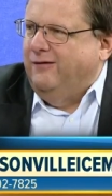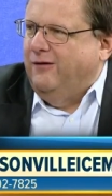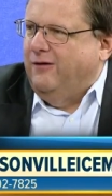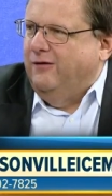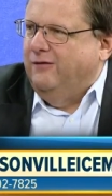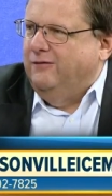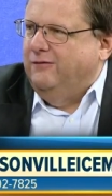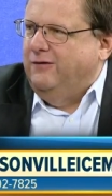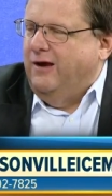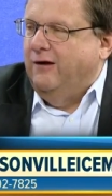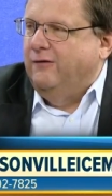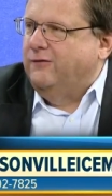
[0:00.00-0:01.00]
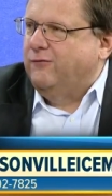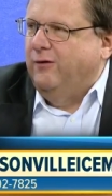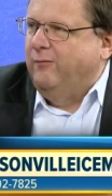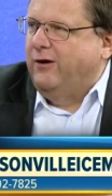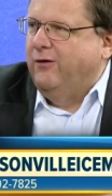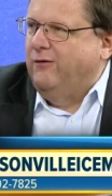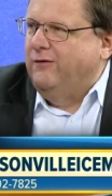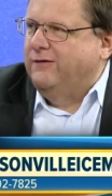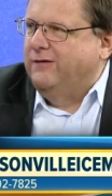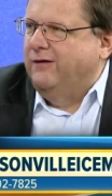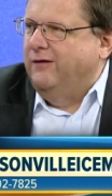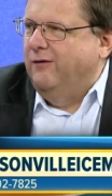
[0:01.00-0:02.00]
you can yell and scream at
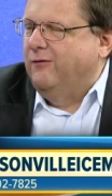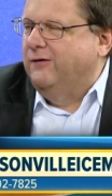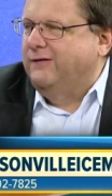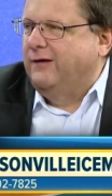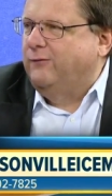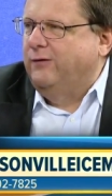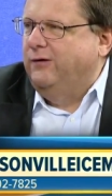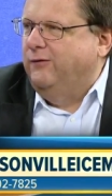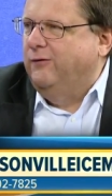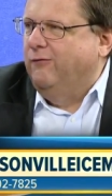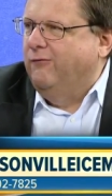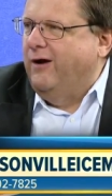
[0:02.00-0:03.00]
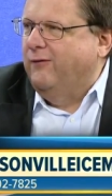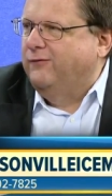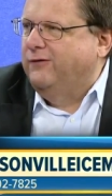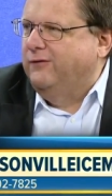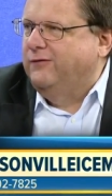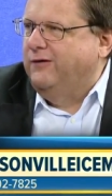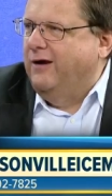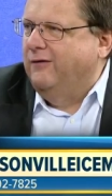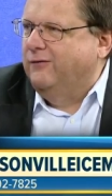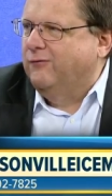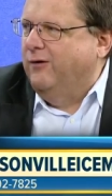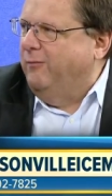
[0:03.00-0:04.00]
Curtis, uh, you yeah. because that's what you do to refs. You
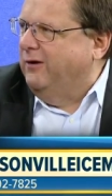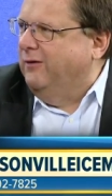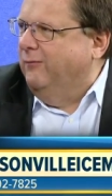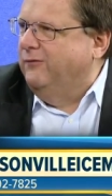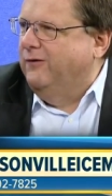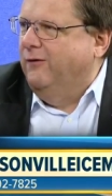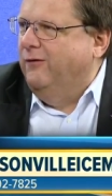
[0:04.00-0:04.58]
yell and scream at them. Well, so